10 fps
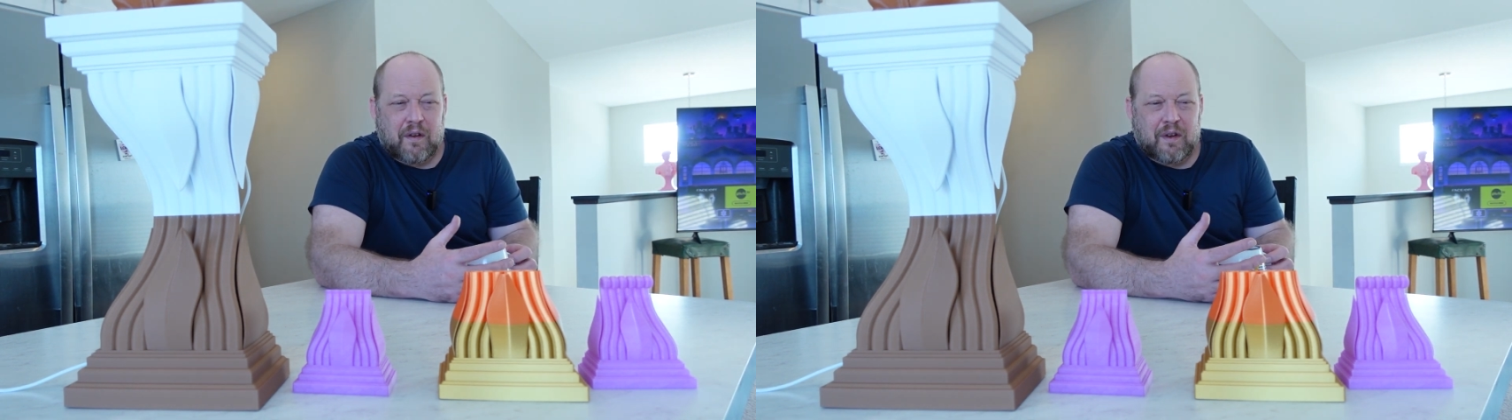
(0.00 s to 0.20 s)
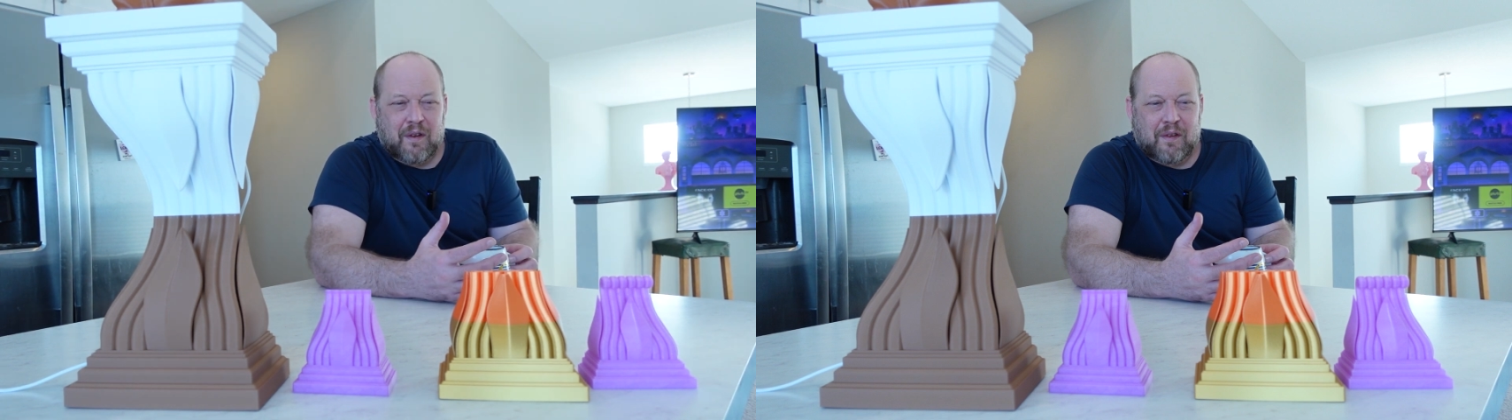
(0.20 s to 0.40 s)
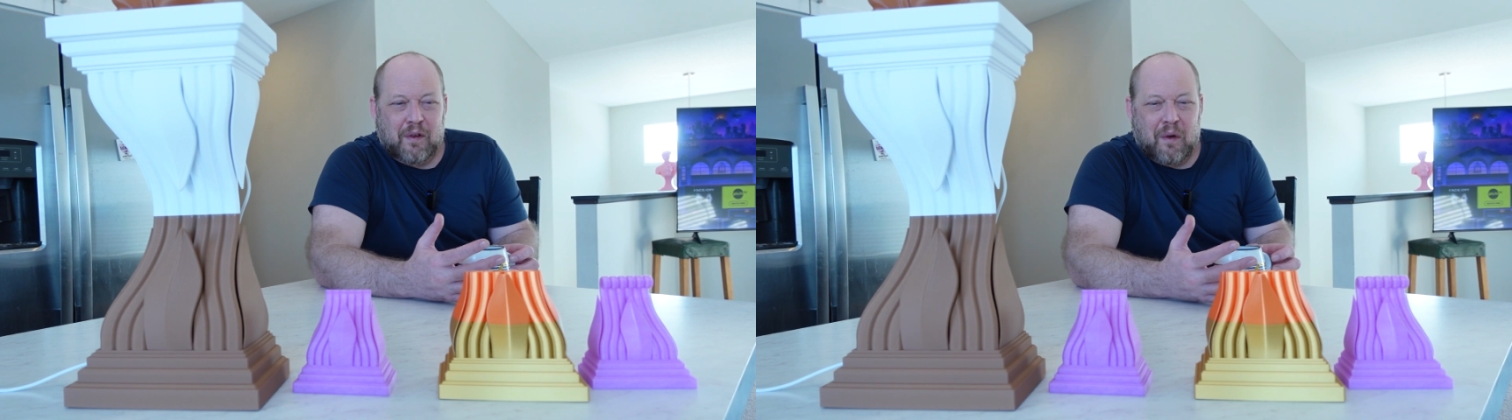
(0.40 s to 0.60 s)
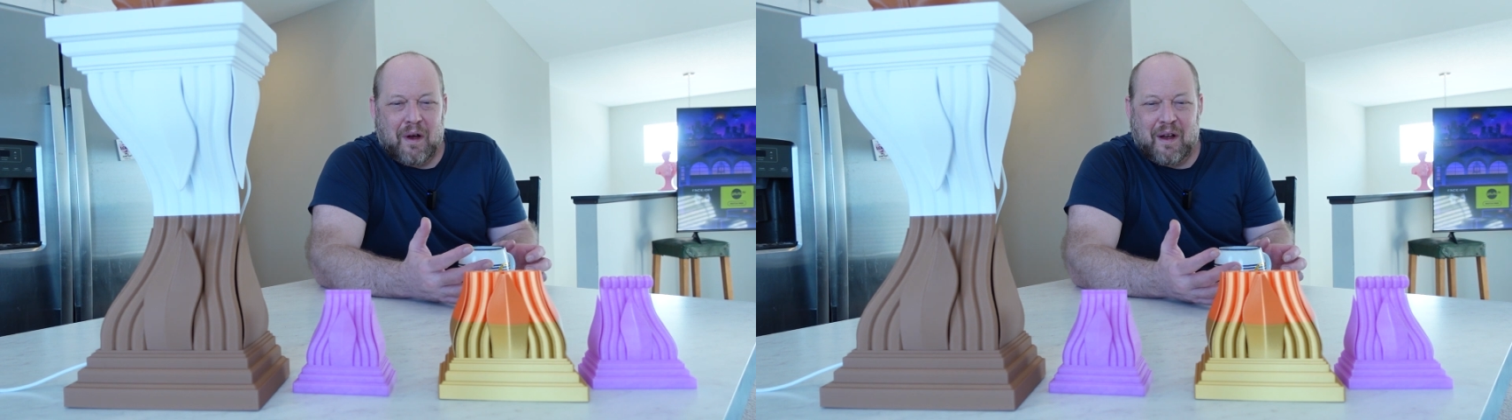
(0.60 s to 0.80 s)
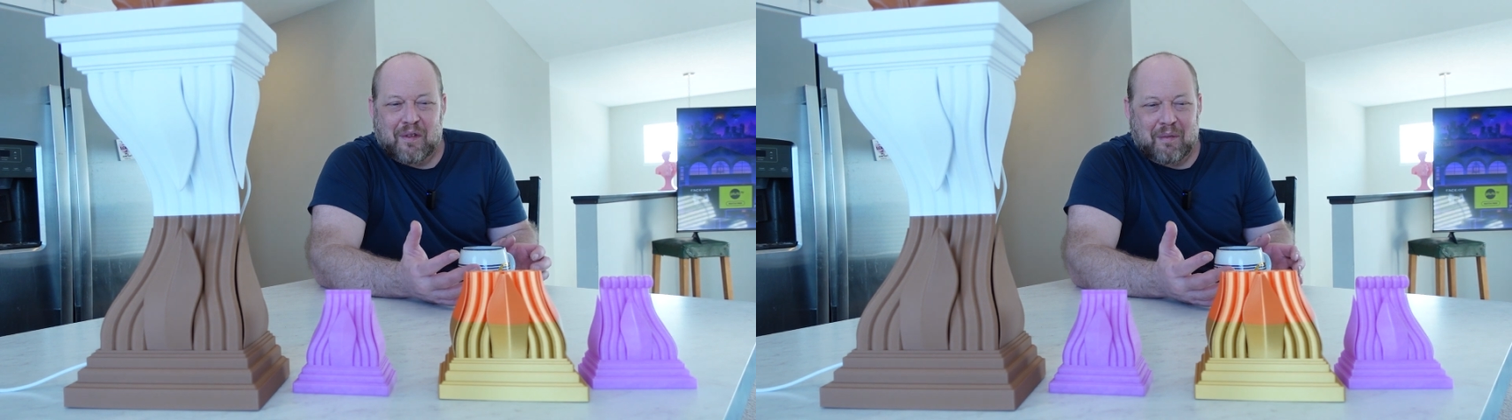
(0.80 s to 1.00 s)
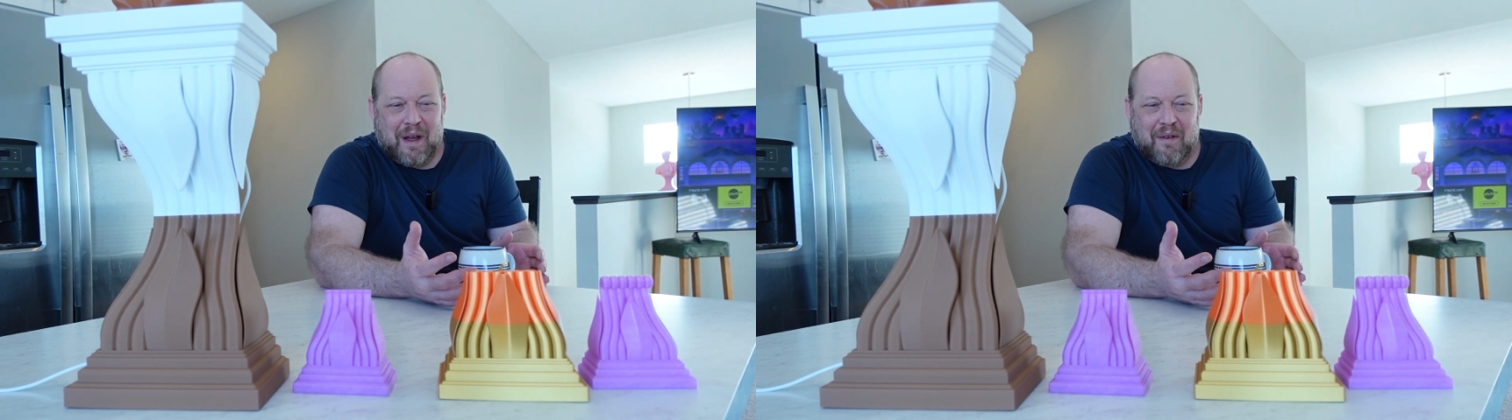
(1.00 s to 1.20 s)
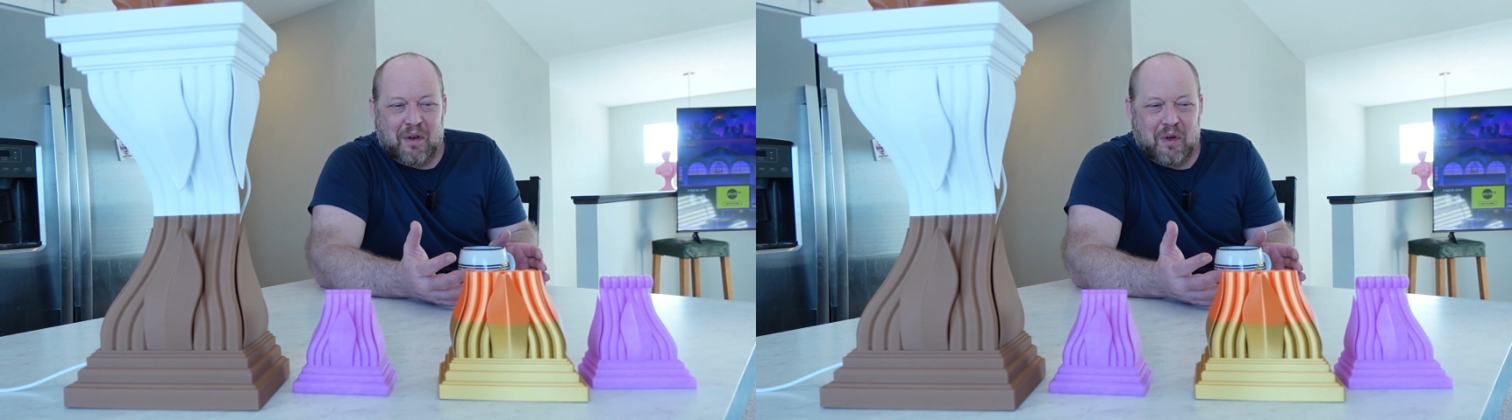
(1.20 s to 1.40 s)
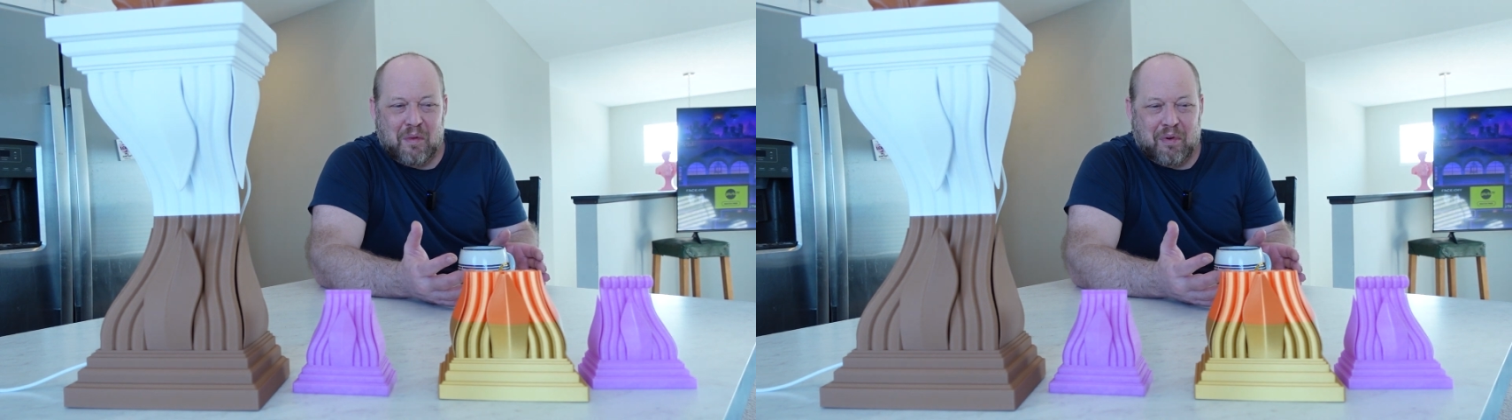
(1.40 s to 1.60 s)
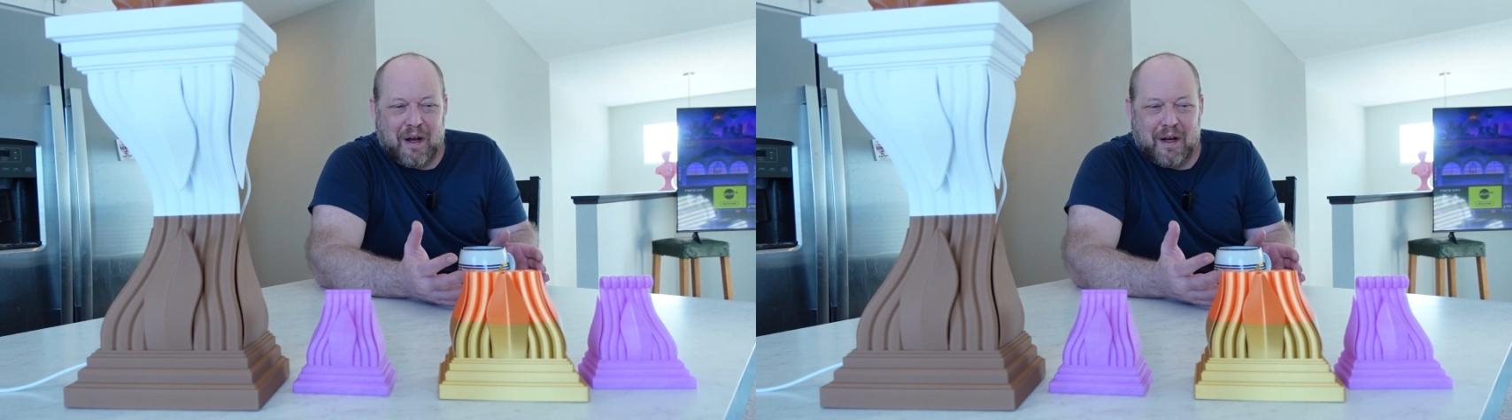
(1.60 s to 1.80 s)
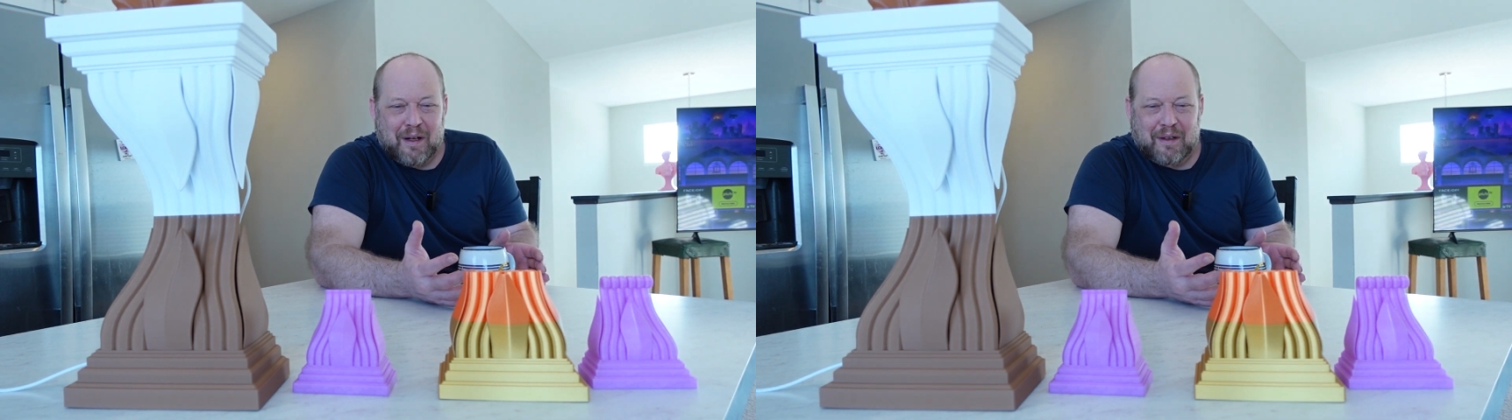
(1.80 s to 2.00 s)
of it is so awesome, having a new
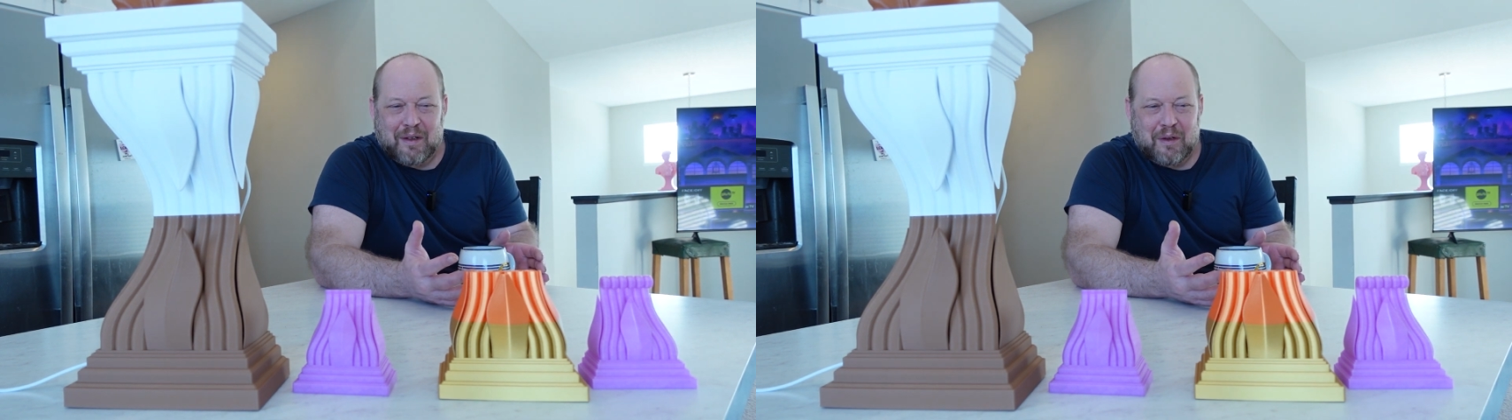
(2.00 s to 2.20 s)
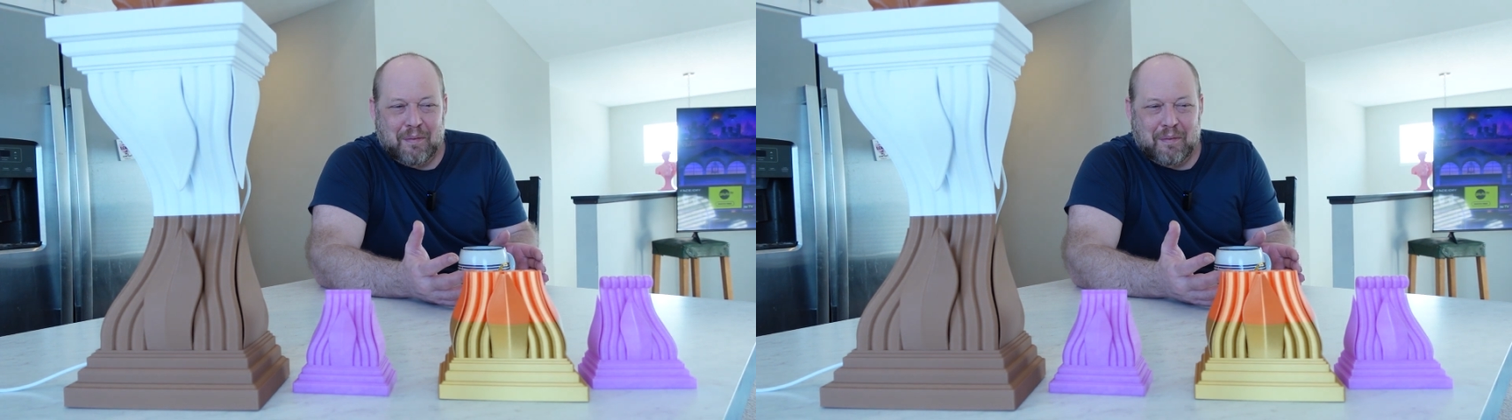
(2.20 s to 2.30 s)
product